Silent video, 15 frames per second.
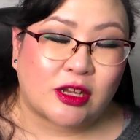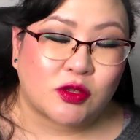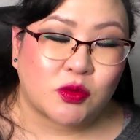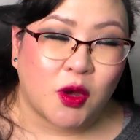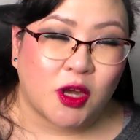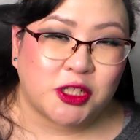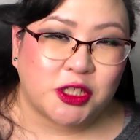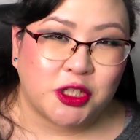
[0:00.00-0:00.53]
was
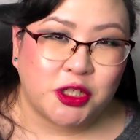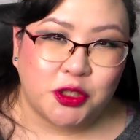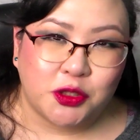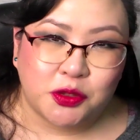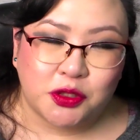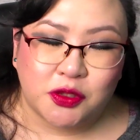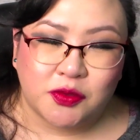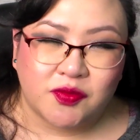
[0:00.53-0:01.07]
watching a
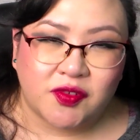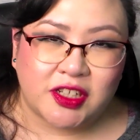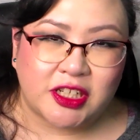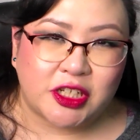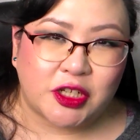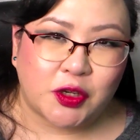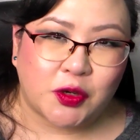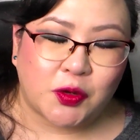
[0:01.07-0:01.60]
YouTube
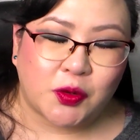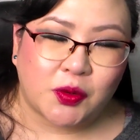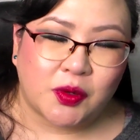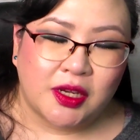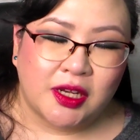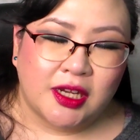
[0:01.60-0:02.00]
video